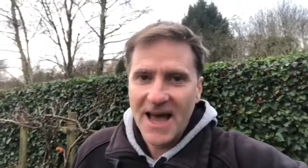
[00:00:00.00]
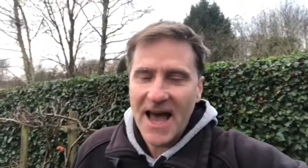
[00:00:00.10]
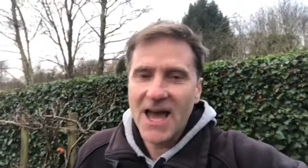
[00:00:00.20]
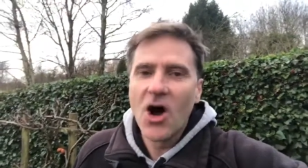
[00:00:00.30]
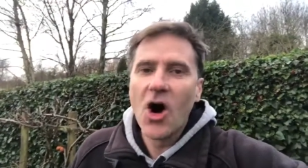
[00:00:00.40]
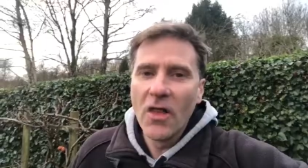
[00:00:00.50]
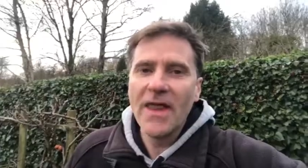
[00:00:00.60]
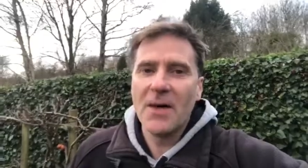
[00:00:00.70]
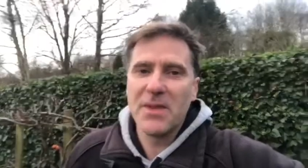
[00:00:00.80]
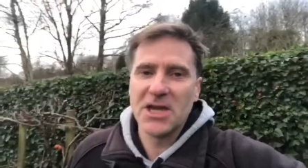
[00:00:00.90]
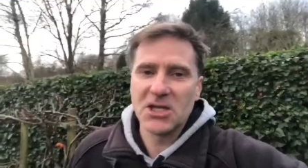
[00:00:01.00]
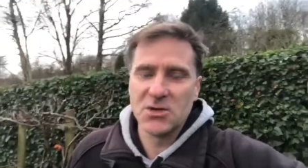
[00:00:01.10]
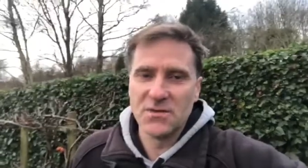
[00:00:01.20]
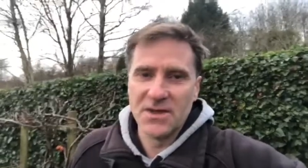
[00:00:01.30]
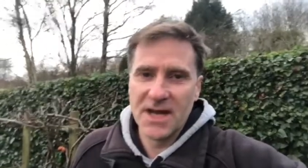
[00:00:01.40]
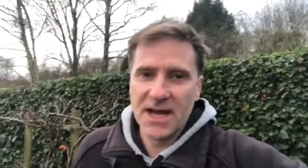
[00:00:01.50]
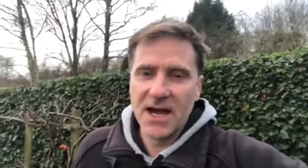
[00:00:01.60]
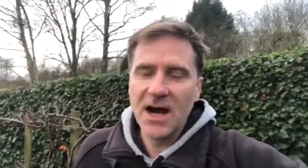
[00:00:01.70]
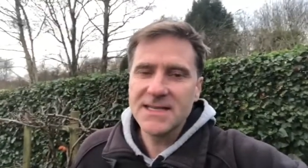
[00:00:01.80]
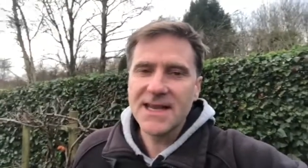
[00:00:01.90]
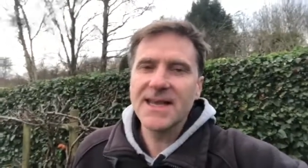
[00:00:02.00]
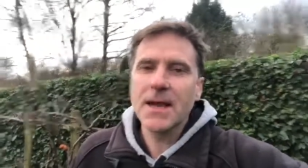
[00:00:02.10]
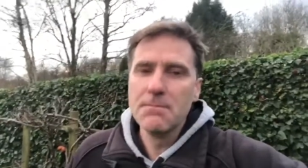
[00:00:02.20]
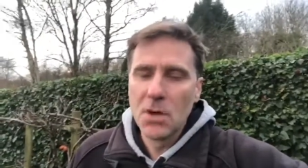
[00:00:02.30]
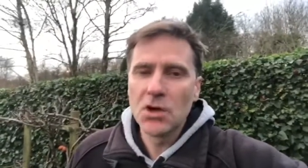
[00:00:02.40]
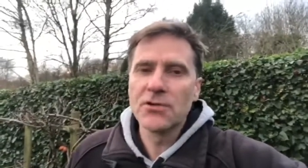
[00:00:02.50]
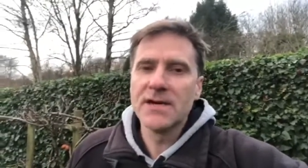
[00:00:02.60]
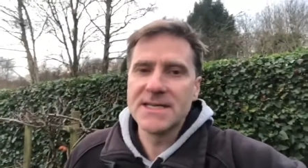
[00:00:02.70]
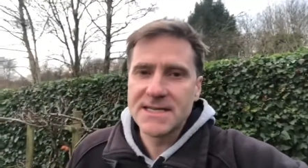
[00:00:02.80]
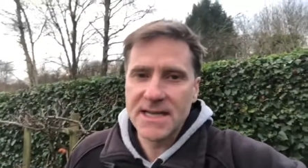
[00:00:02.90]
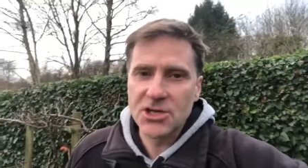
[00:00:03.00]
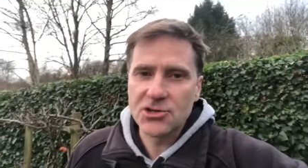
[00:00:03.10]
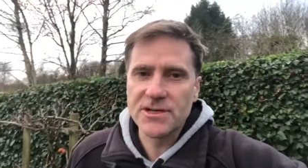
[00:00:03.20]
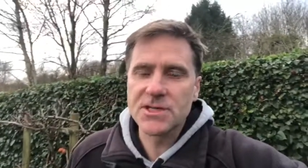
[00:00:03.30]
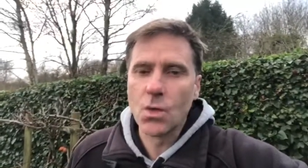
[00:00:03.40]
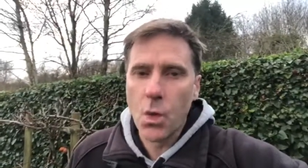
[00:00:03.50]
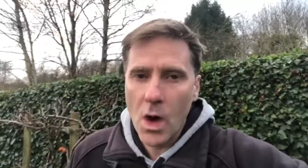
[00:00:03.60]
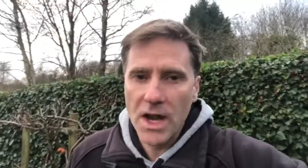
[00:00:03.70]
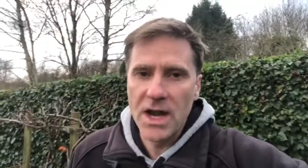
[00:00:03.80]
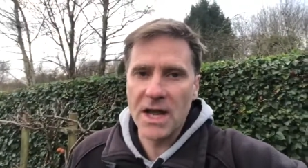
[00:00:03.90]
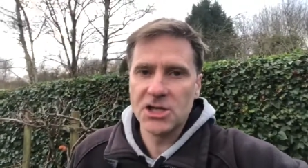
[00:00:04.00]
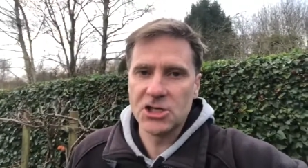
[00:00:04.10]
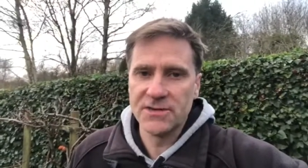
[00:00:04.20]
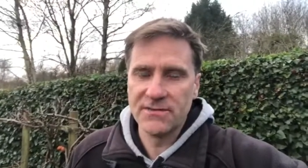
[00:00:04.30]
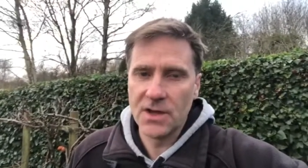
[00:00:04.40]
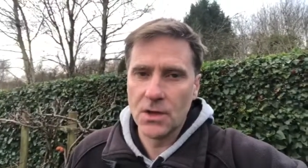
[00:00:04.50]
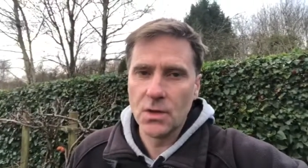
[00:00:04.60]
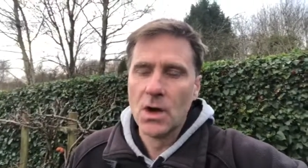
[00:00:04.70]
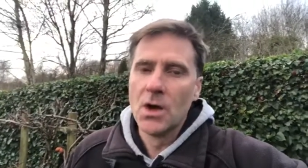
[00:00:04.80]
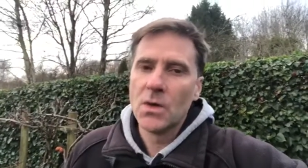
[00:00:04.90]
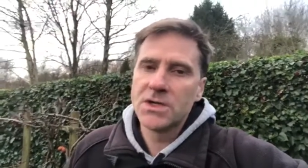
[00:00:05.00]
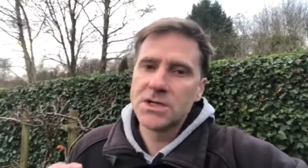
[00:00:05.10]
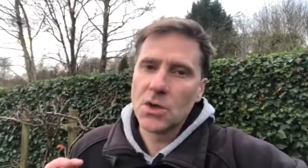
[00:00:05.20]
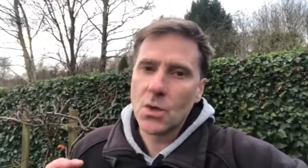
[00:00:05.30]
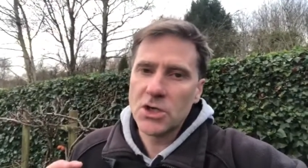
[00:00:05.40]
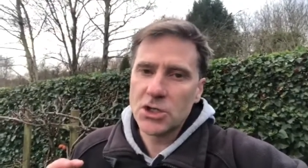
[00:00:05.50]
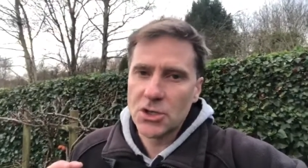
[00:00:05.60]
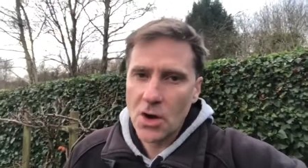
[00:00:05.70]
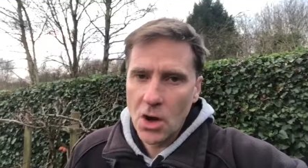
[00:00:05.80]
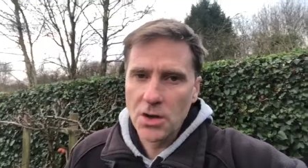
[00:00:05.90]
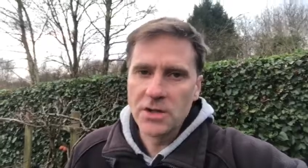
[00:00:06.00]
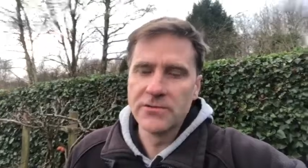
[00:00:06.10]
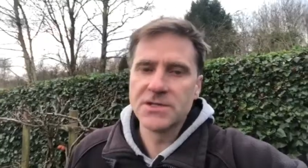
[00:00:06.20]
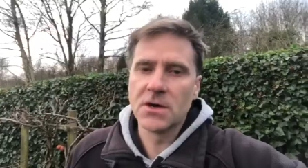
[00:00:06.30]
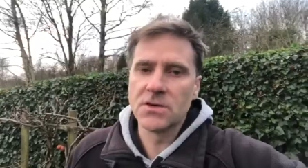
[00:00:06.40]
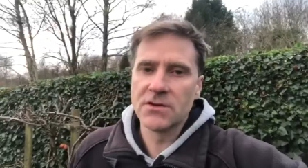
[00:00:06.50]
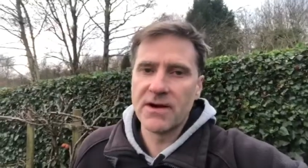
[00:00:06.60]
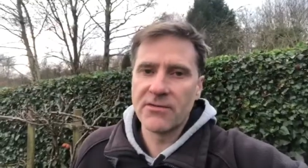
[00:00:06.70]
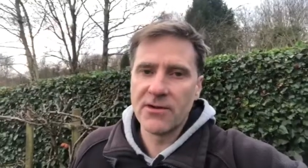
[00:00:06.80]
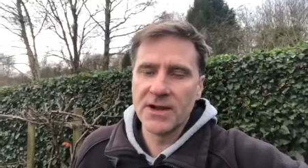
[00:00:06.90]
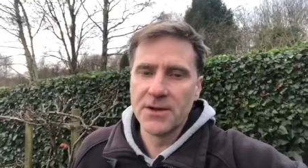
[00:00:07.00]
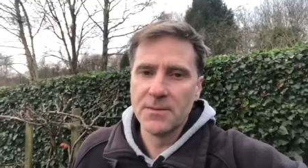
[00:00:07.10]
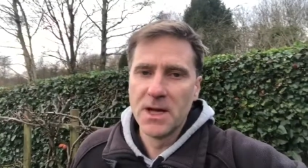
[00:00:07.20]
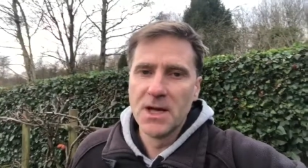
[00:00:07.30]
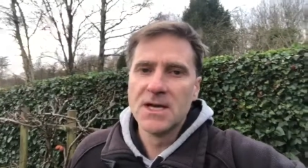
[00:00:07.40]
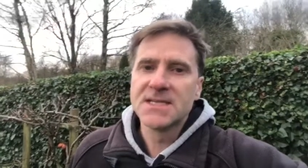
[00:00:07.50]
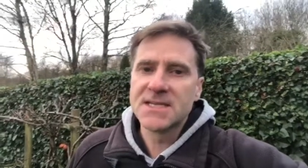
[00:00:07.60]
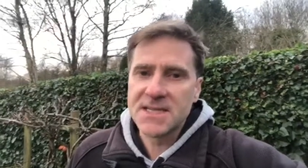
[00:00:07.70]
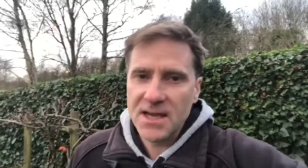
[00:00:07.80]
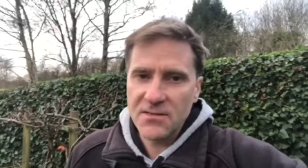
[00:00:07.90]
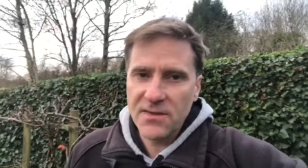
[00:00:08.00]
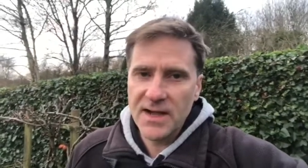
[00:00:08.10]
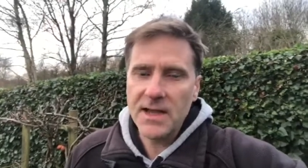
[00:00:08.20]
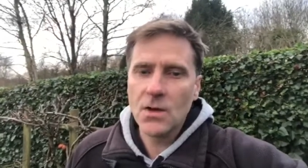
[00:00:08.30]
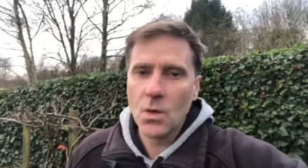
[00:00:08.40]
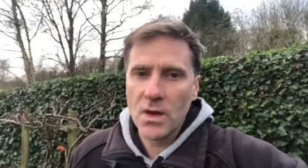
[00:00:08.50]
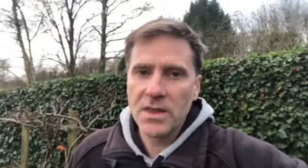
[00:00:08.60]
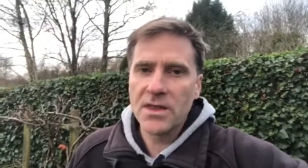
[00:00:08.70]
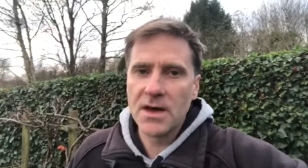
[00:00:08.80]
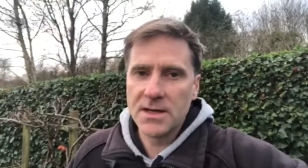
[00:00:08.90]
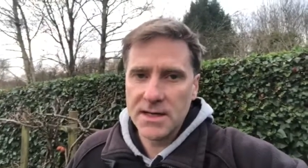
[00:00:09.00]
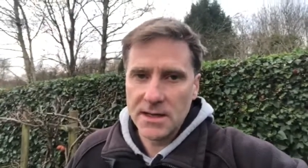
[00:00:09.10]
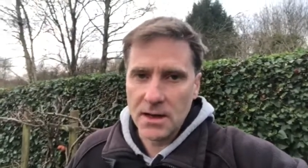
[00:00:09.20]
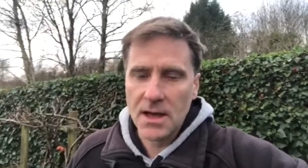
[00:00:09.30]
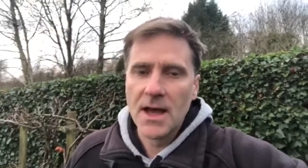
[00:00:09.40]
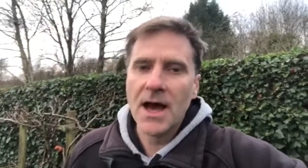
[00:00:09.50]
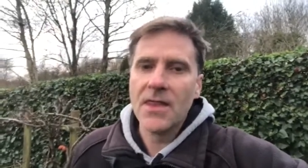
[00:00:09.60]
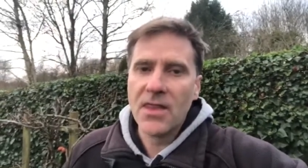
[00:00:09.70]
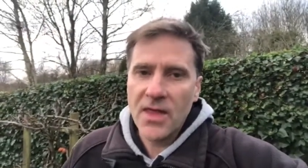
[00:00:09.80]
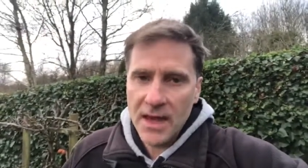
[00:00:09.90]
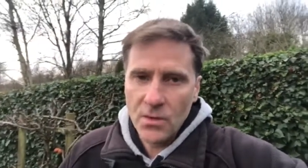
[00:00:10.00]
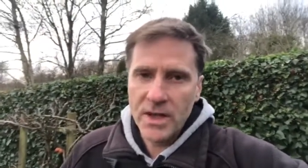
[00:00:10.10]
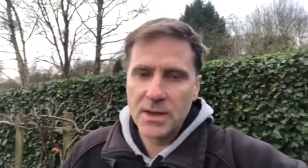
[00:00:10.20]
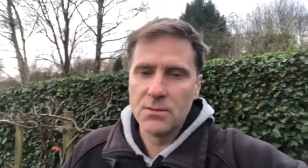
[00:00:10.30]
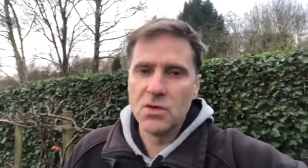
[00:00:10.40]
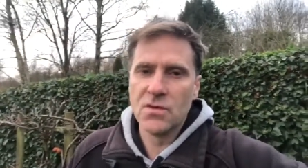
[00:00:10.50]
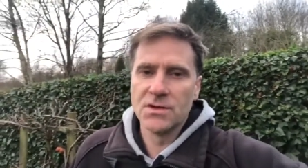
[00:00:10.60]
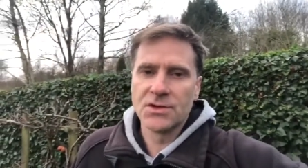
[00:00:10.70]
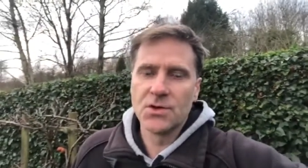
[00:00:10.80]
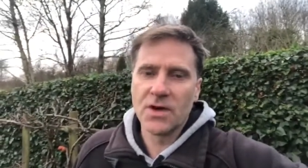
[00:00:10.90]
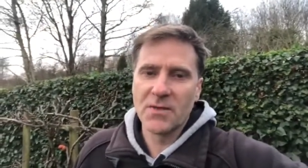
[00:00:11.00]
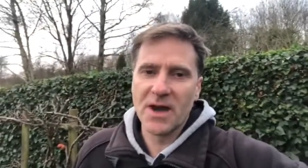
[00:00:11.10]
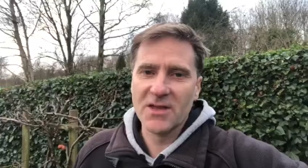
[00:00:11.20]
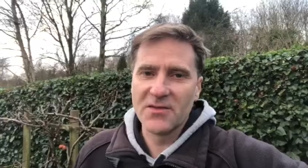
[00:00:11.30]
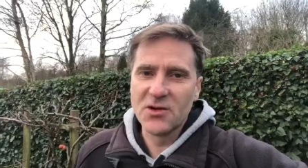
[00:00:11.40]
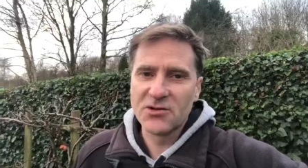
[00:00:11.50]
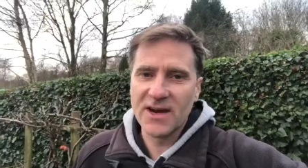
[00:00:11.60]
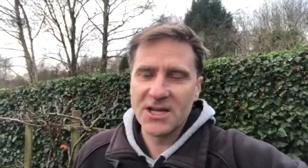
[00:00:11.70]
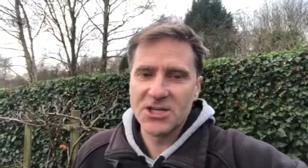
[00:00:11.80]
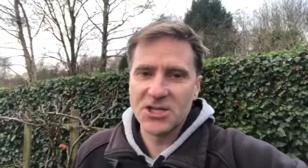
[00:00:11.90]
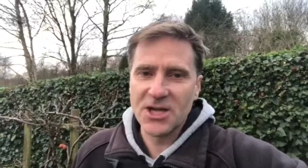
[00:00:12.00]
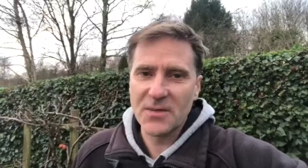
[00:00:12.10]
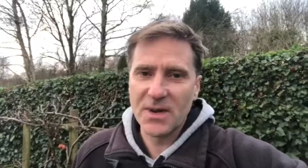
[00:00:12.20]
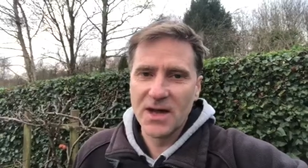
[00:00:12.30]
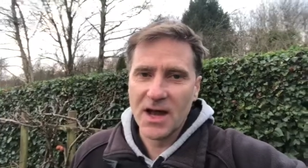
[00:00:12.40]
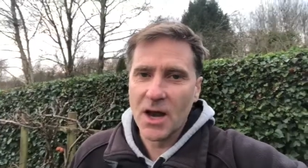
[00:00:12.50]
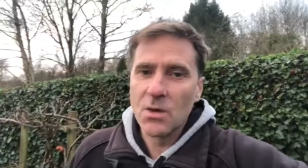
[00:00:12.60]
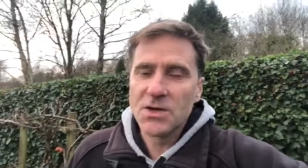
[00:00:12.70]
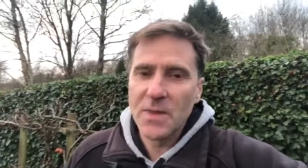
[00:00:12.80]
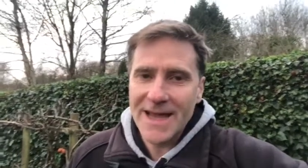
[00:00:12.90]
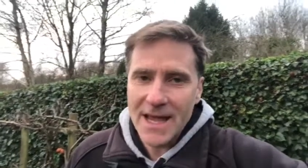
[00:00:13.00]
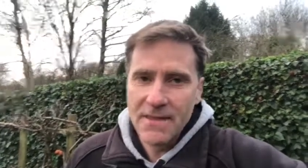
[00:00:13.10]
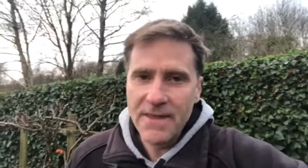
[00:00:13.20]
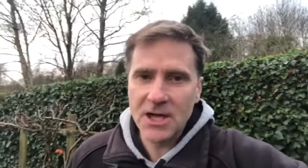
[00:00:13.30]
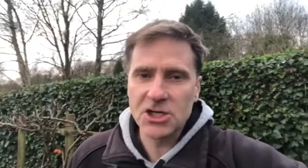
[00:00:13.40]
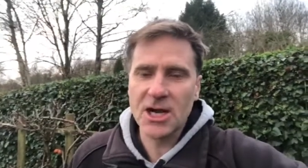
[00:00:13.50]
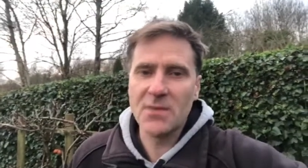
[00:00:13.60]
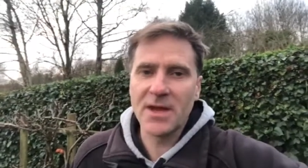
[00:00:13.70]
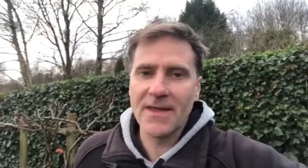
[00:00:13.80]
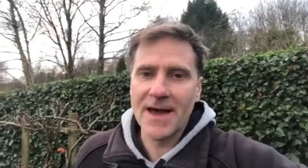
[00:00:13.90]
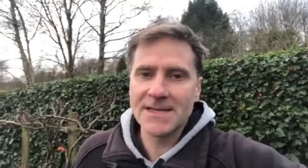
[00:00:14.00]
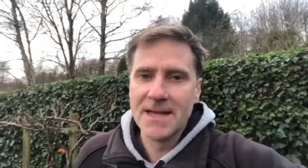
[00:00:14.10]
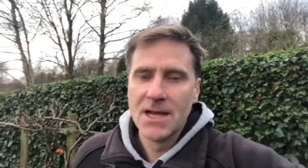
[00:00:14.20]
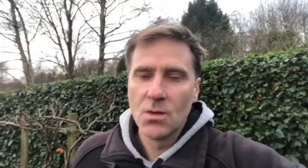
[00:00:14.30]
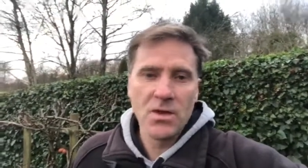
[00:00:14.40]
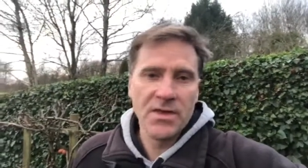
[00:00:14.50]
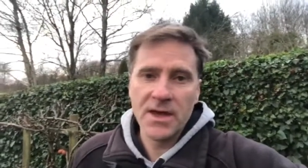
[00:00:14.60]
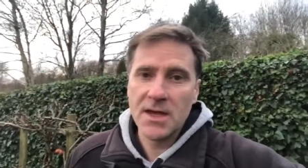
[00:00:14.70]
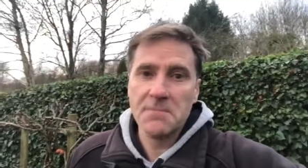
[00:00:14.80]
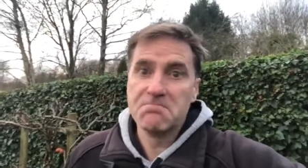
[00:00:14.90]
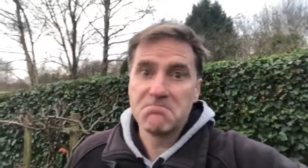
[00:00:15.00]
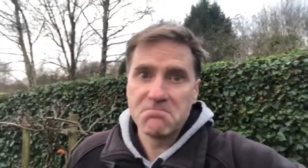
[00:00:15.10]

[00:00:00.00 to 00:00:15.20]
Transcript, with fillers: And on that big issue of the day, I take a moderate centrist one nation view, which is that we should honour the result of the referendum safely with a deal. And then we can move on to talking about the future relationship, and I want to be in there shaping that with the